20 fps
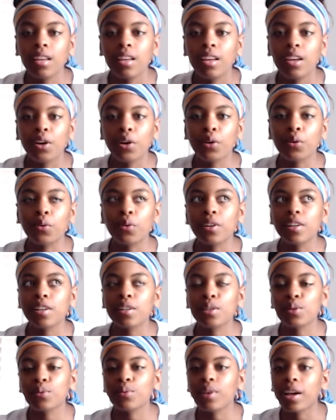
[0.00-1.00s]
in order
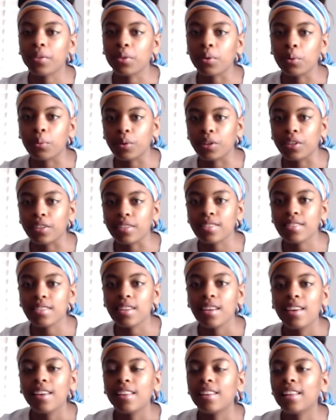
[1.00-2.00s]
to write the words.
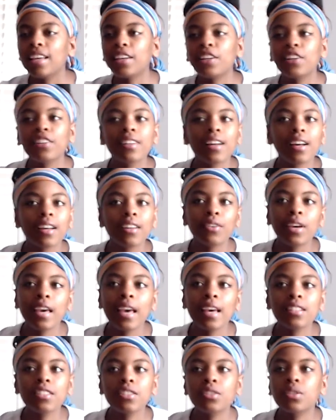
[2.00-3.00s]
Like, you
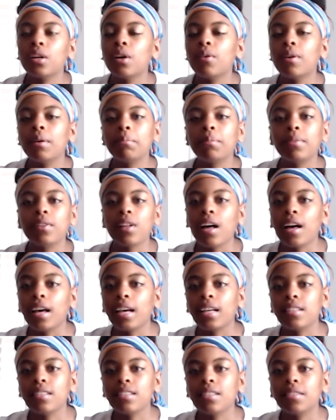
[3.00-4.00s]
can't just go in
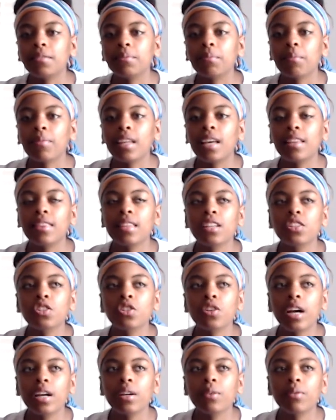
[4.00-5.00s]
blind and then
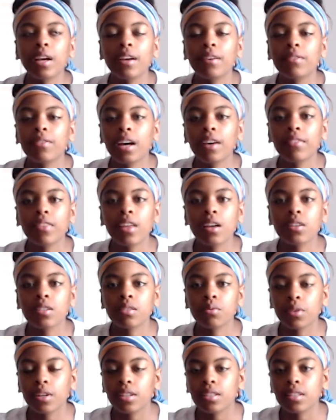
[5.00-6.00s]
try to write 5,000
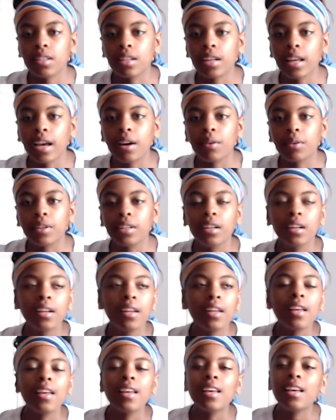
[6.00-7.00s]
words in an hour.
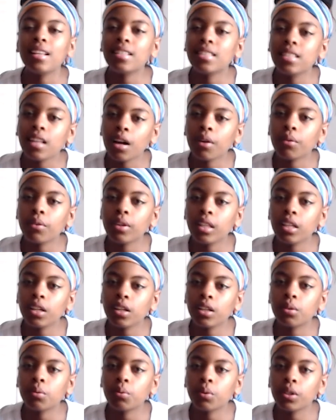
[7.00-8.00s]
It's not really
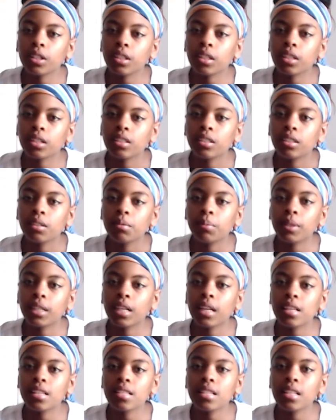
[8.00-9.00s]
going to work
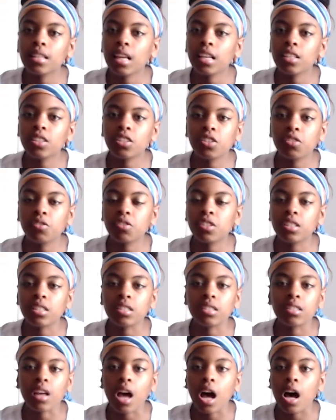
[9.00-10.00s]
because unless you
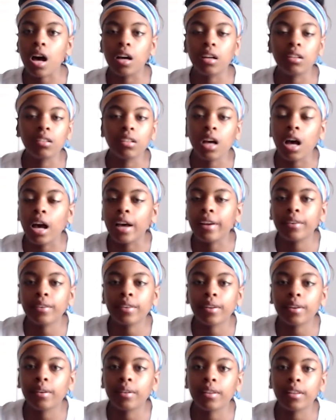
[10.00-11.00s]
just, I don't
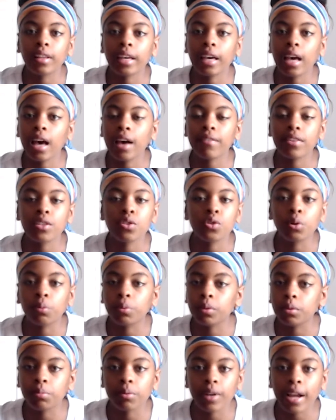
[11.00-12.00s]
know, like, have a
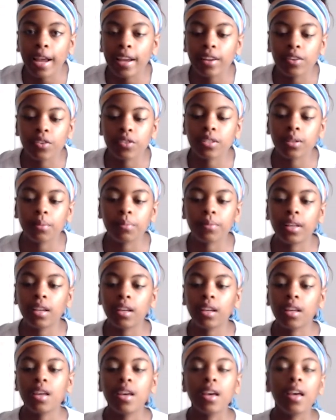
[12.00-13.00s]
super brain or something
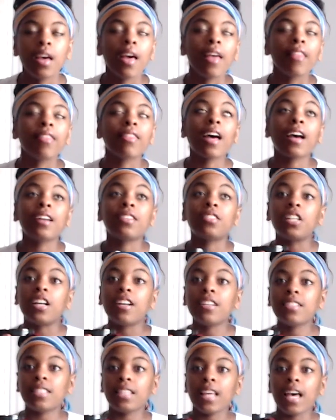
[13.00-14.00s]
that
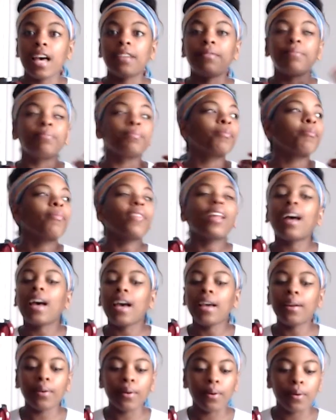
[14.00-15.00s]
does that, I
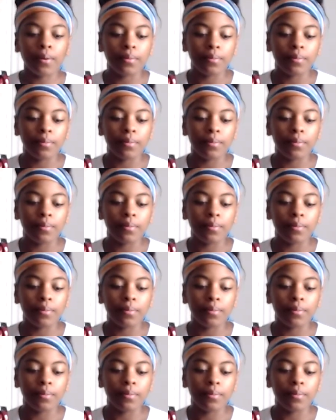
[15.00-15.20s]
know.